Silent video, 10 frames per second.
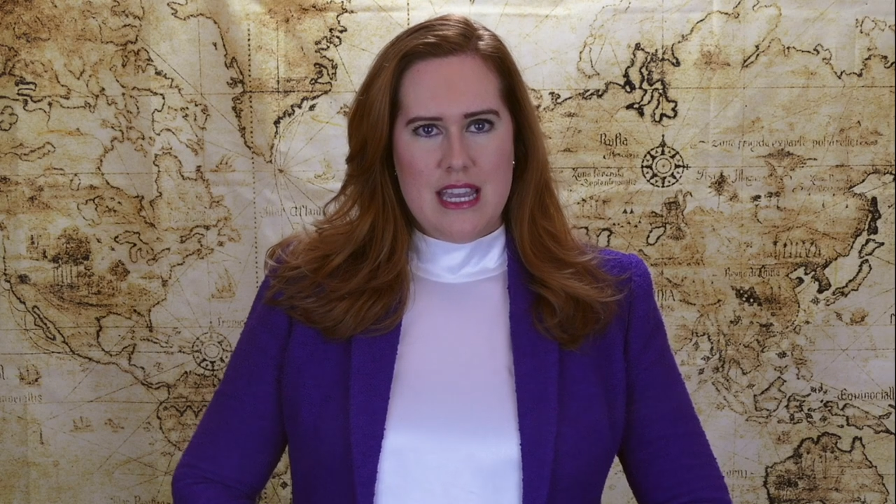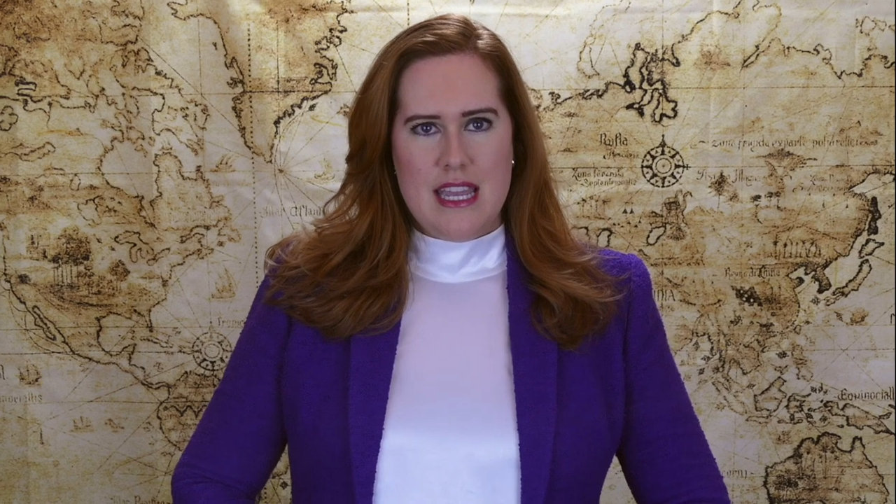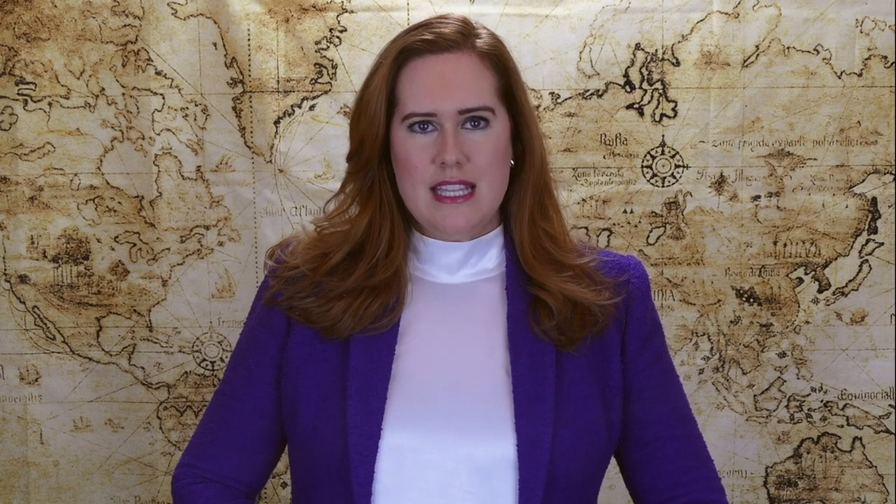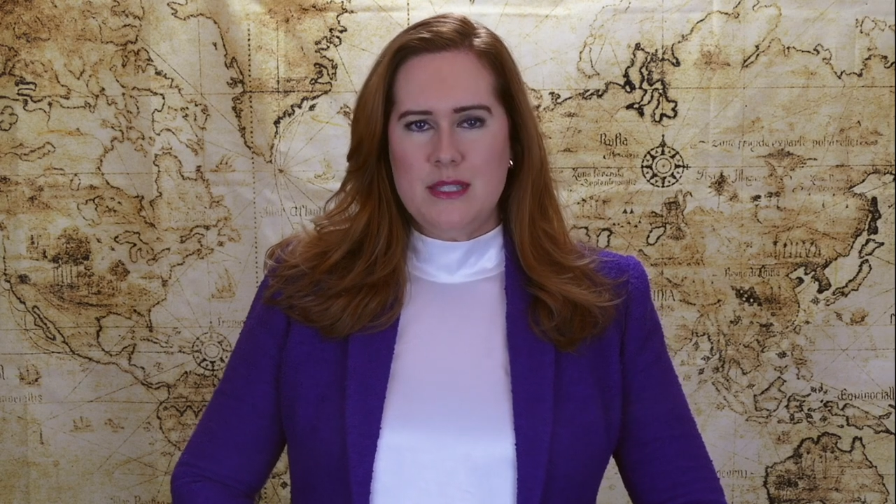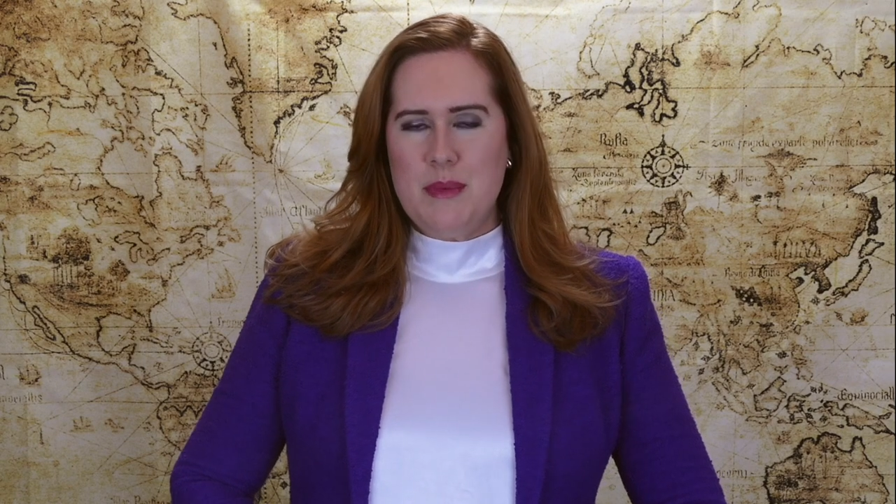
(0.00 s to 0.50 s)

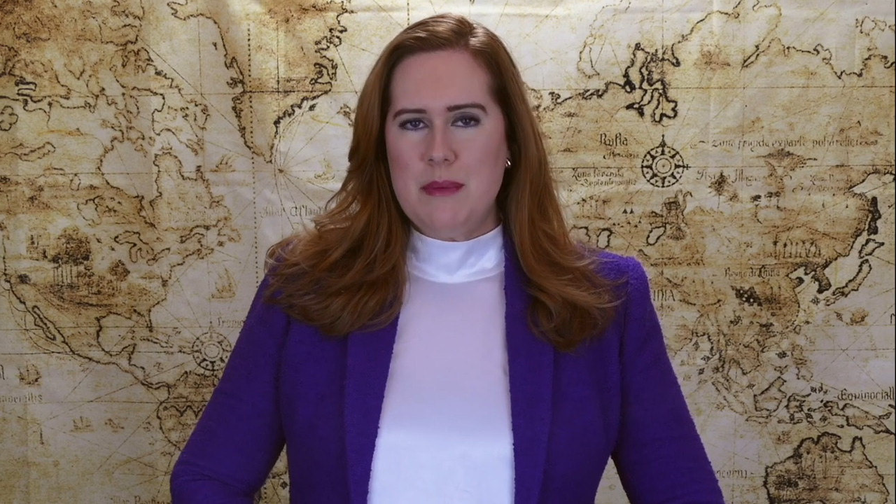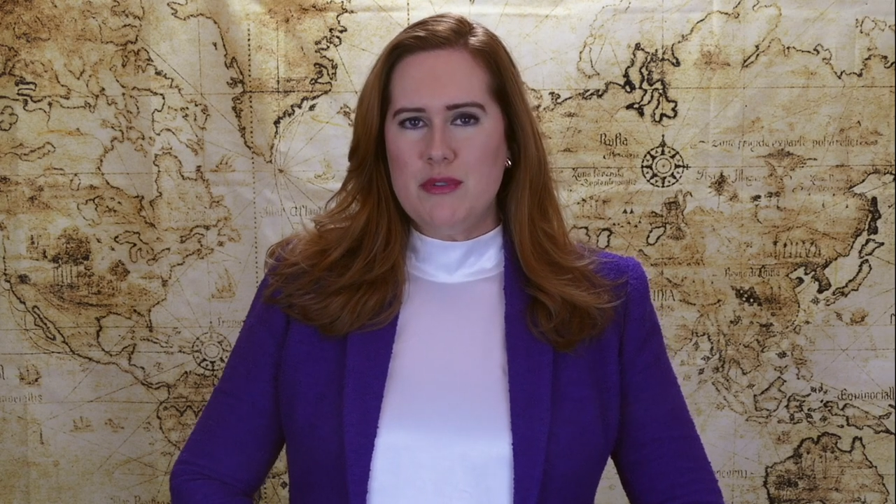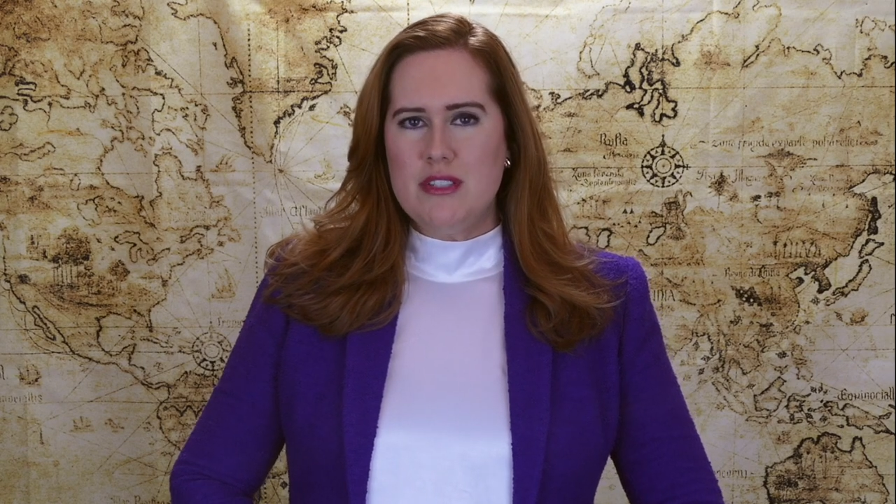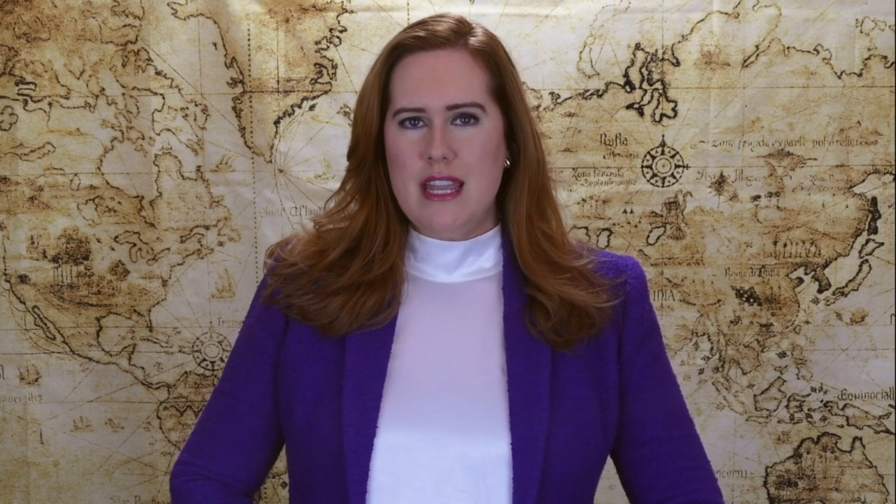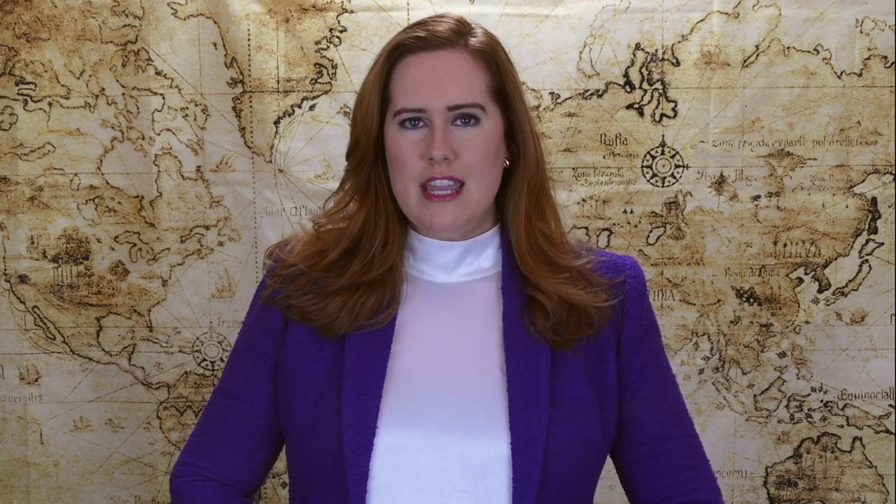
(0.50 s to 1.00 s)
his
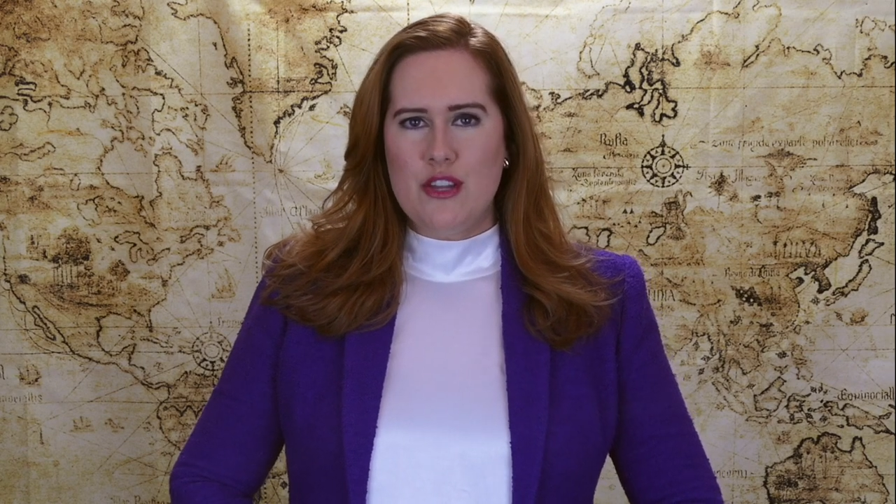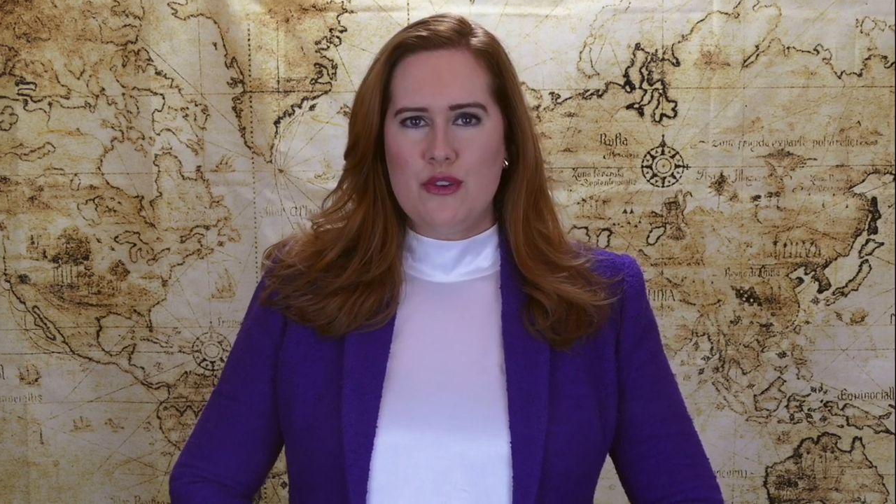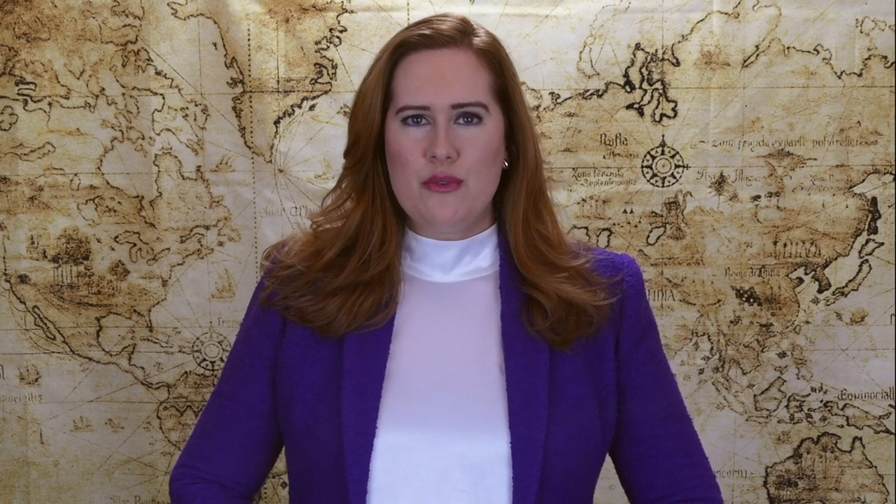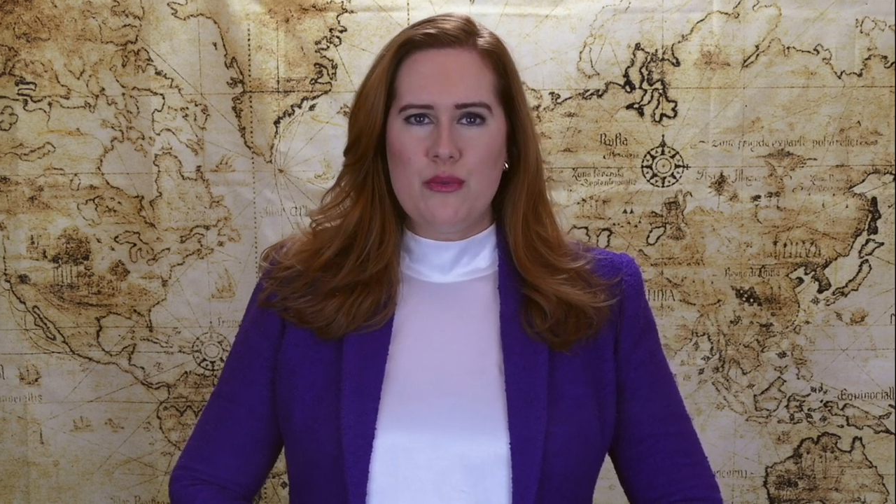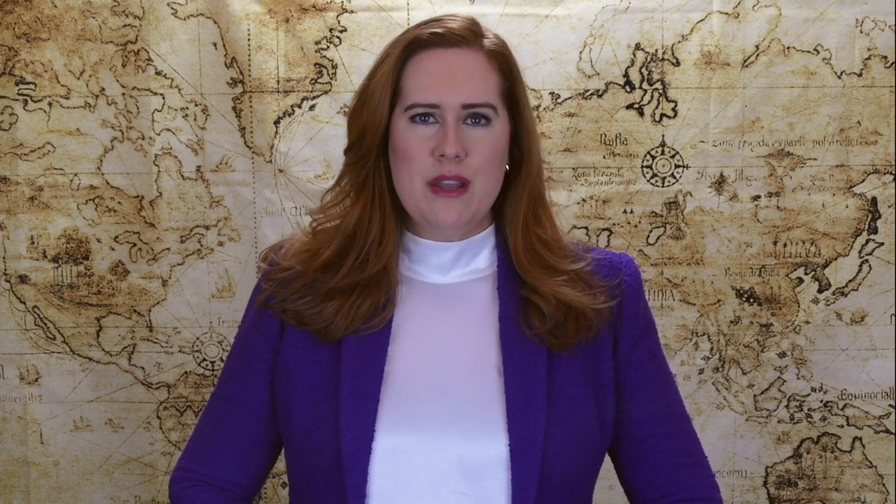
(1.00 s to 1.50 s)
people
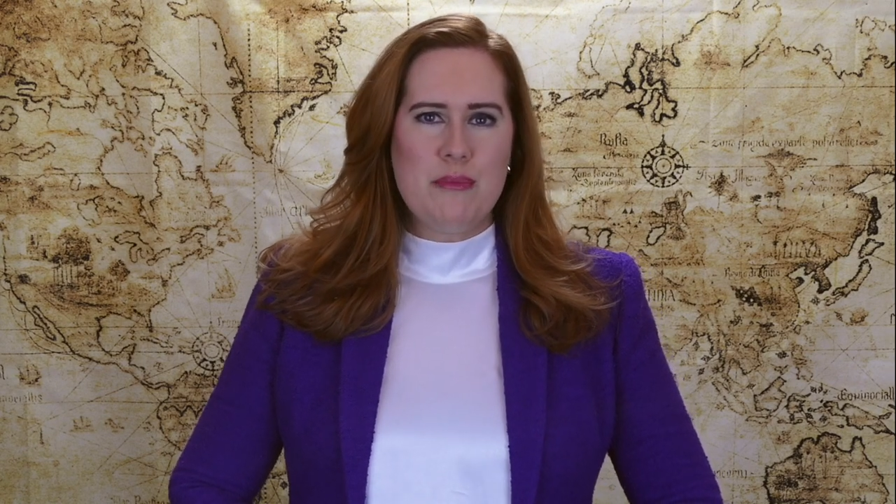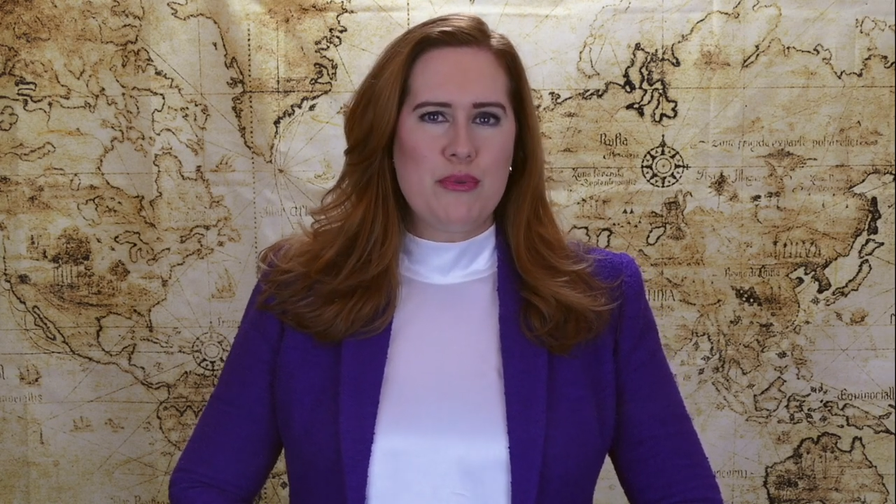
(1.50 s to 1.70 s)
take great